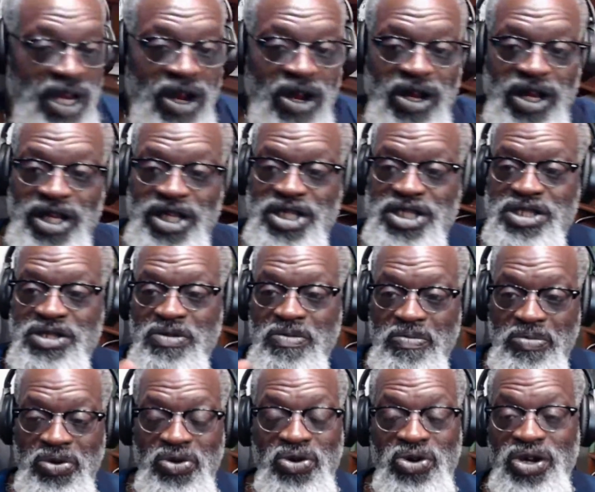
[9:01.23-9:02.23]
are in
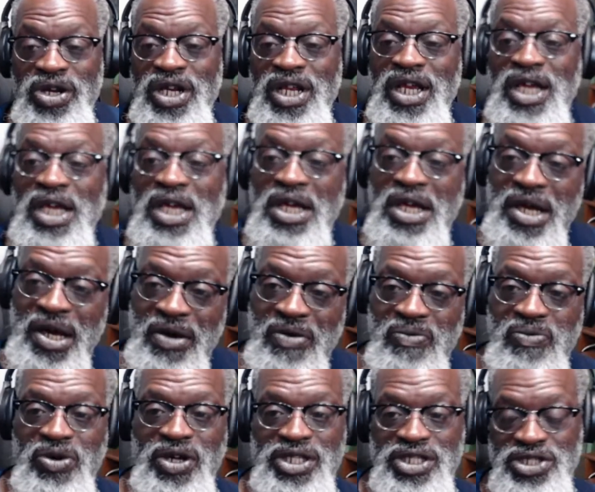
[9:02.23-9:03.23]
support of
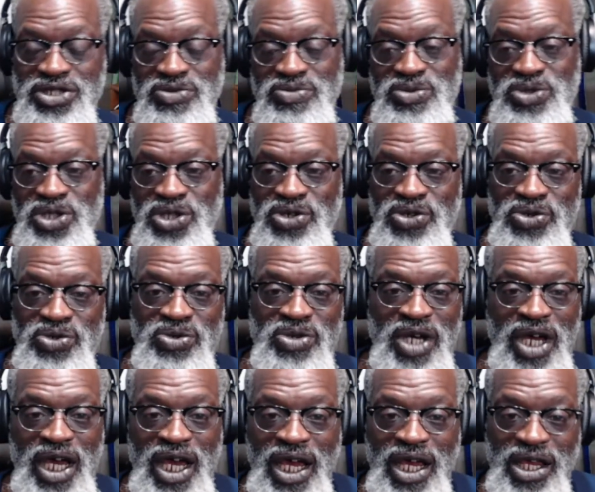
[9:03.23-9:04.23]
what you do,
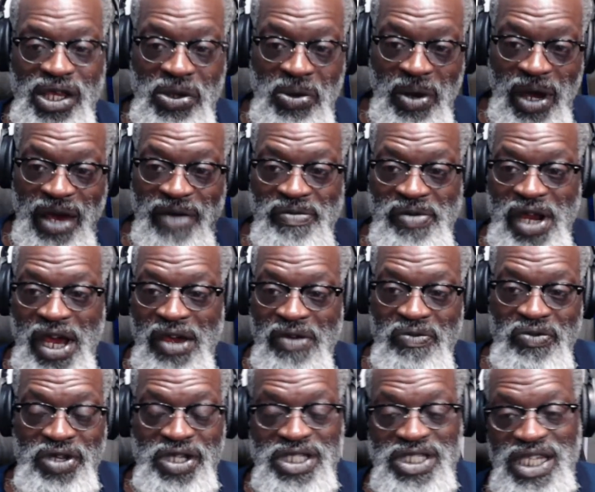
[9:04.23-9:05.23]
you have not
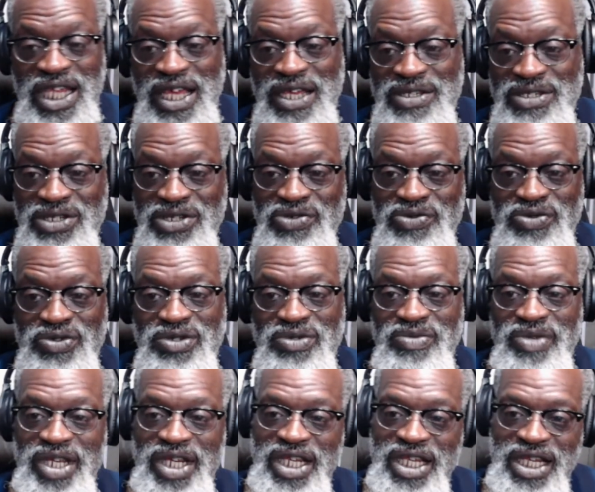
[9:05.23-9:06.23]
reached out to them.
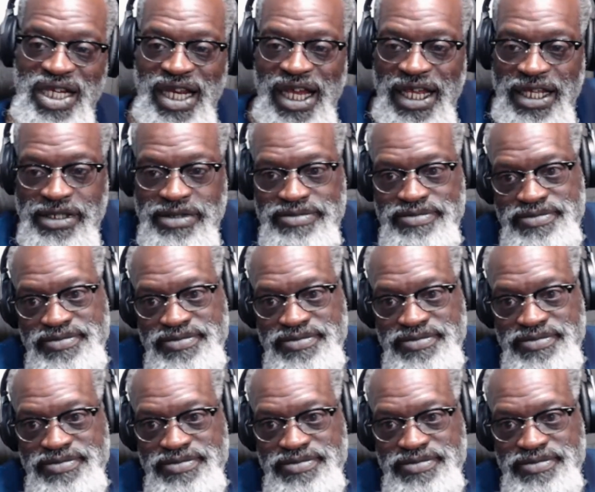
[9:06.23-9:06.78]
And he like,